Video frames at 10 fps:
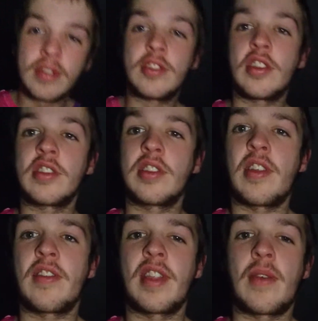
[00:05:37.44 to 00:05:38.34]
Sod's
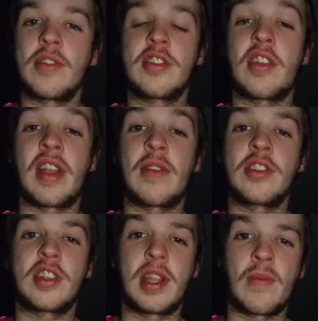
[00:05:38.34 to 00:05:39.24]
law that one. Sorry, I was
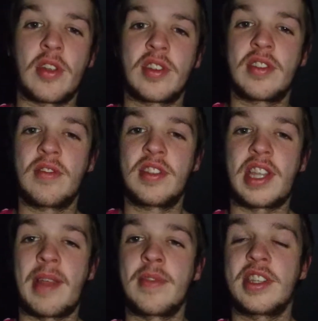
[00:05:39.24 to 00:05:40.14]
just seeing what
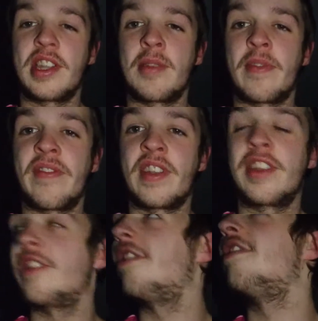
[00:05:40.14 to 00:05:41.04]
time it said on my
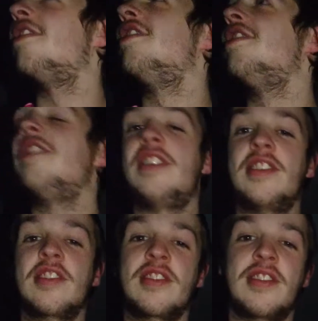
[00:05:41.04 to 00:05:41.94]
video.
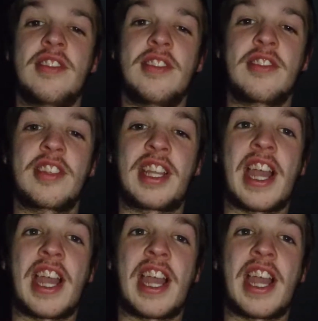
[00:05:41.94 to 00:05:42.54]
Because I